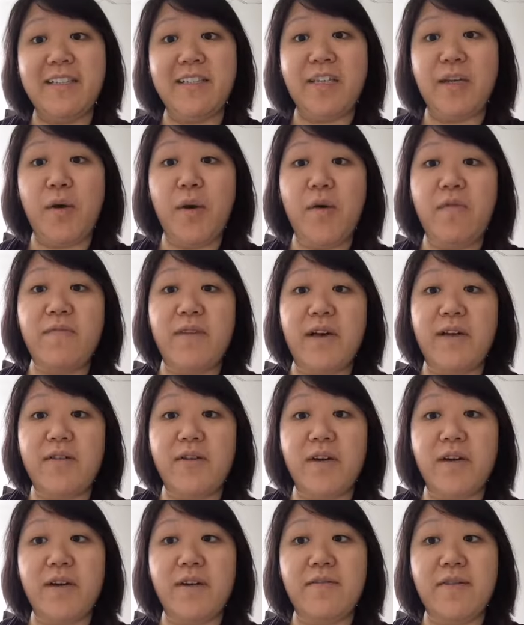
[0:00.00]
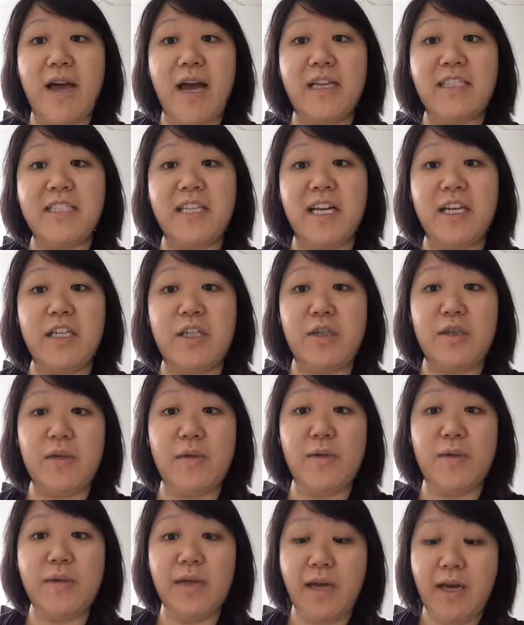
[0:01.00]
CEO and founder of
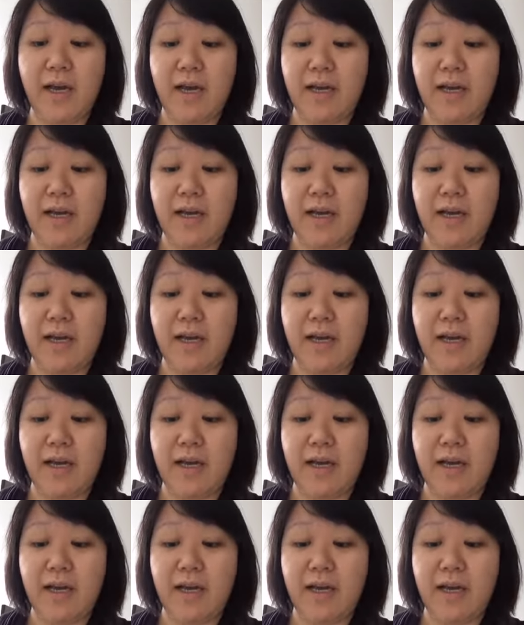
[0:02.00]
Hashtagitude,